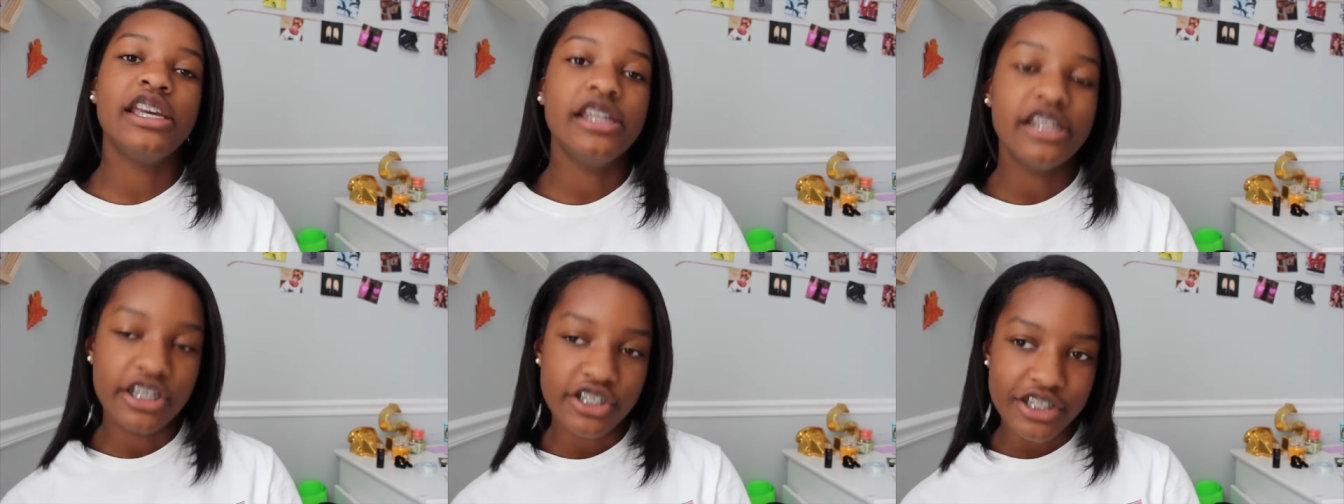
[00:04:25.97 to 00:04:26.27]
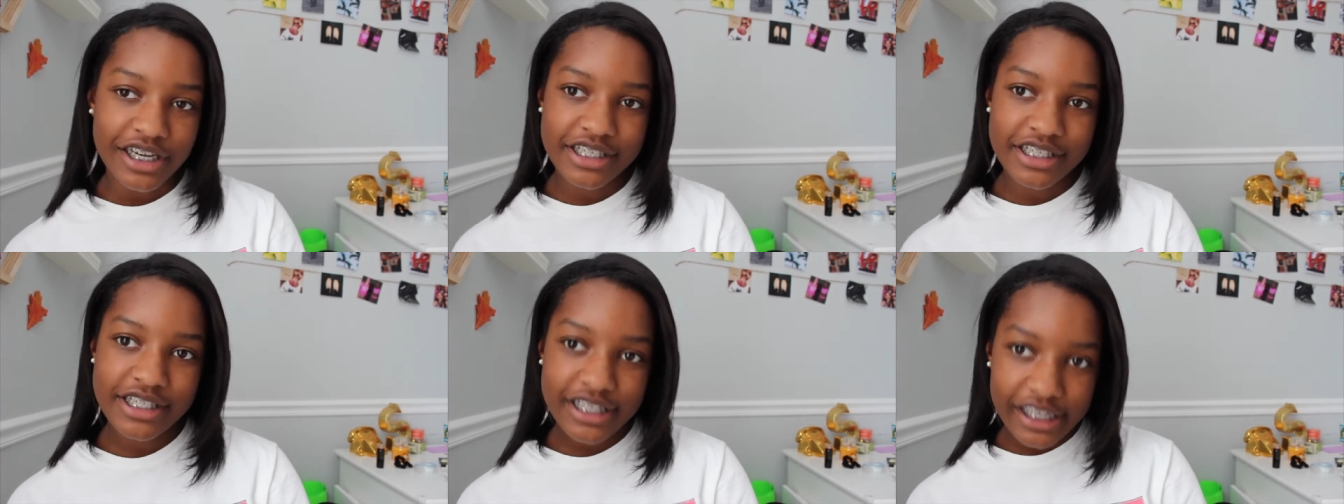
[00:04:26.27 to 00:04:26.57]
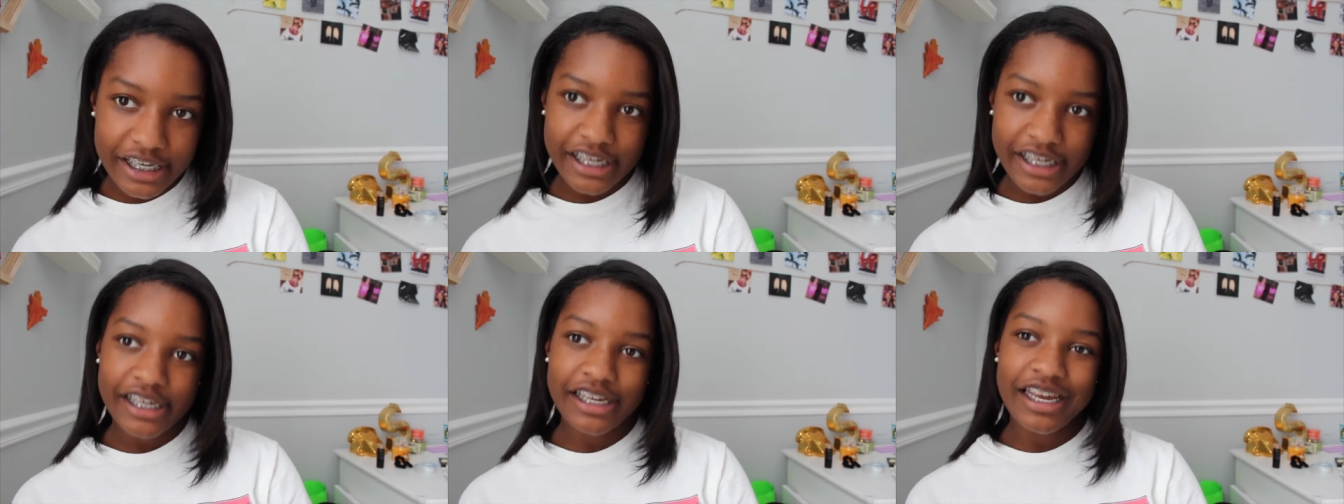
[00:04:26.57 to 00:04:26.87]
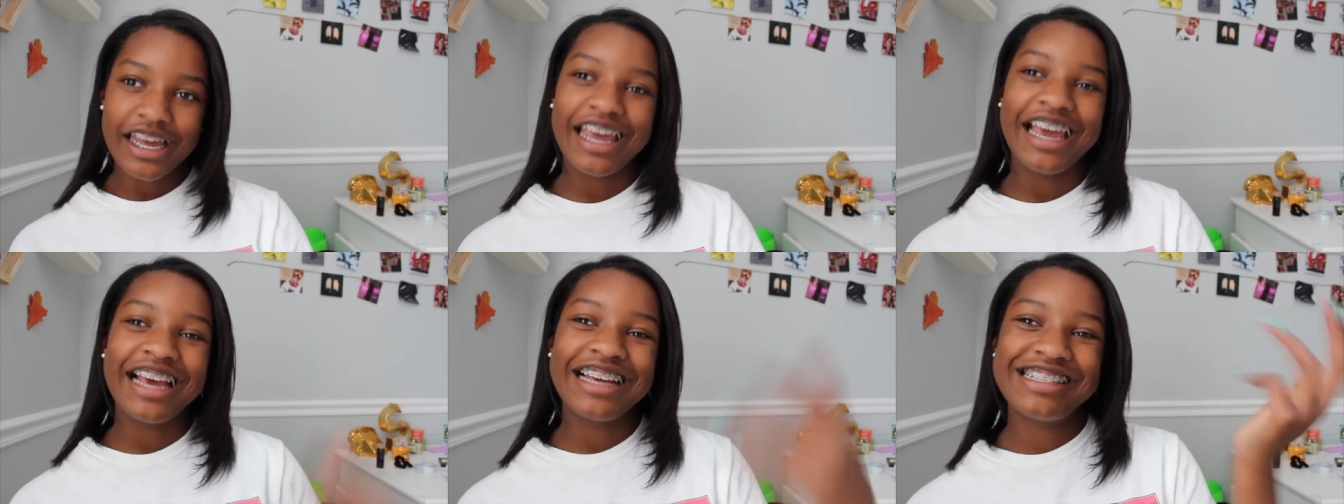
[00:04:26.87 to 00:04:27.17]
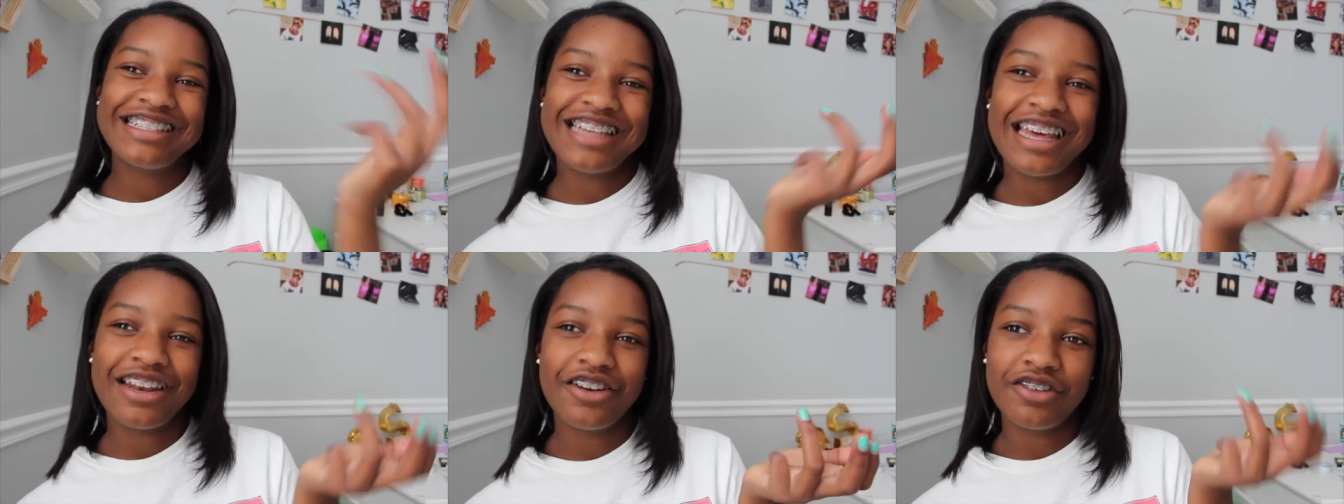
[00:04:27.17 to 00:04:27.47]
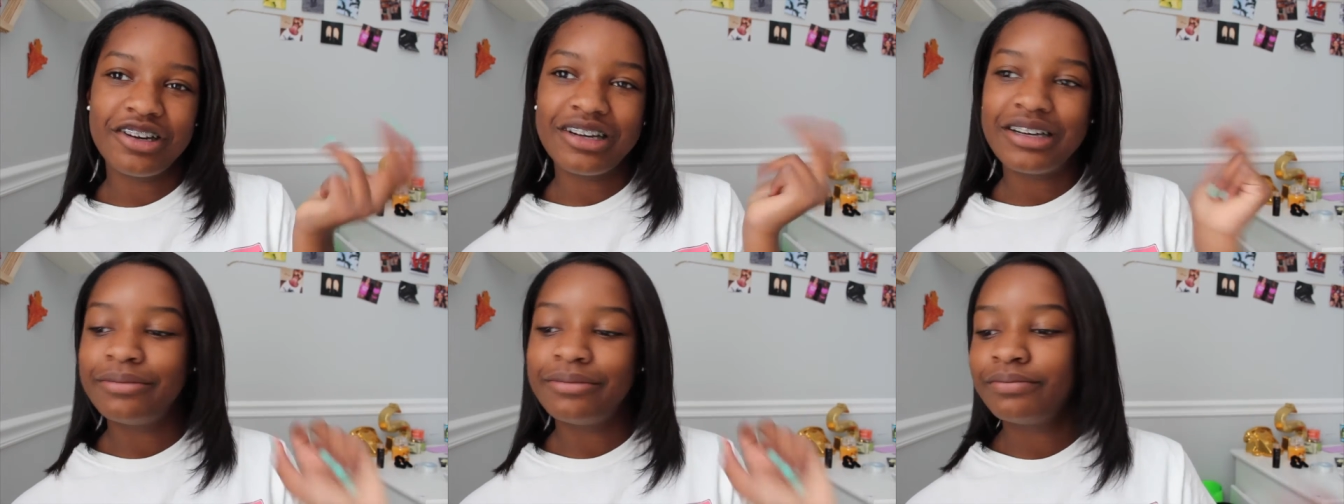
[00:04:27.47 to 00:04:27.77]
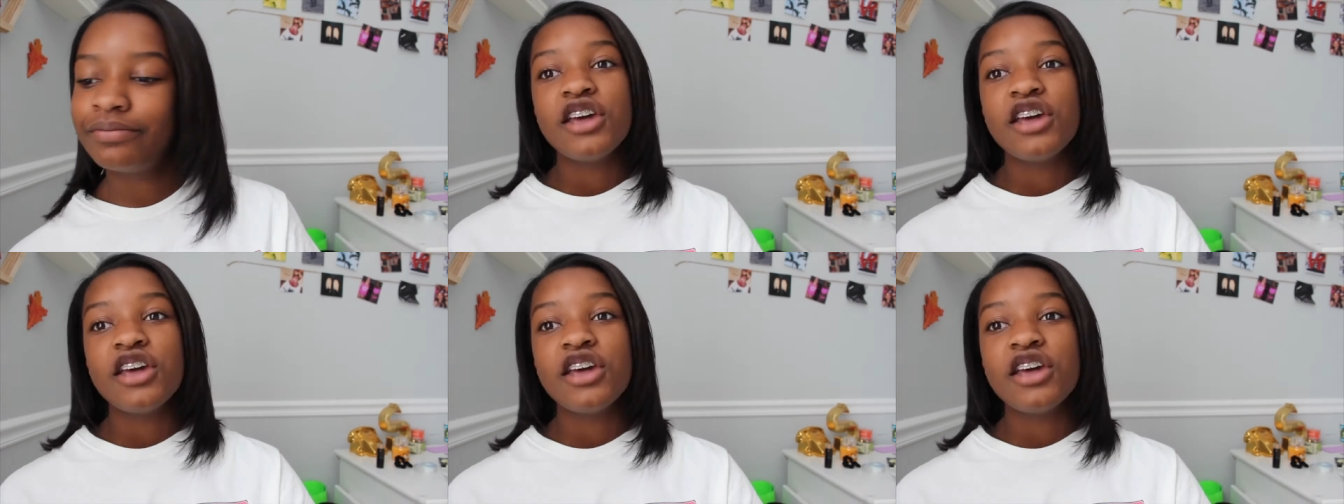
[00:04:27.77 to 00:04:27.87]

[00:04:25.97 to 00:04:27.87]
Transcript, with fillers: Kian and JC, etc.